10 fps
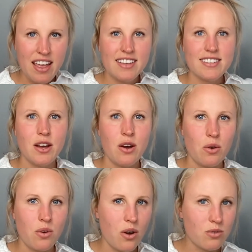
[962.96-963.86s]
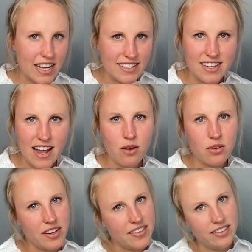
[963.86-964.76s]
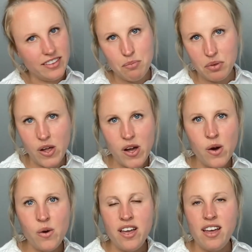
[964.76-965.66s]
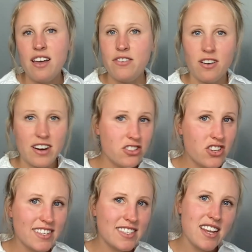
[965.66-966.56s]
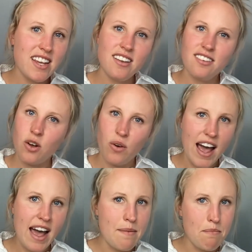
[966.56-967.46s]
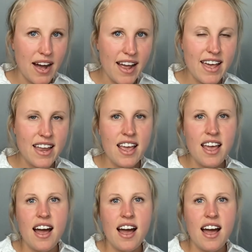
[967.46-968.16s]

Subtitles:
So go test it out. Click the link below. If you're interested, go ahead and buy it.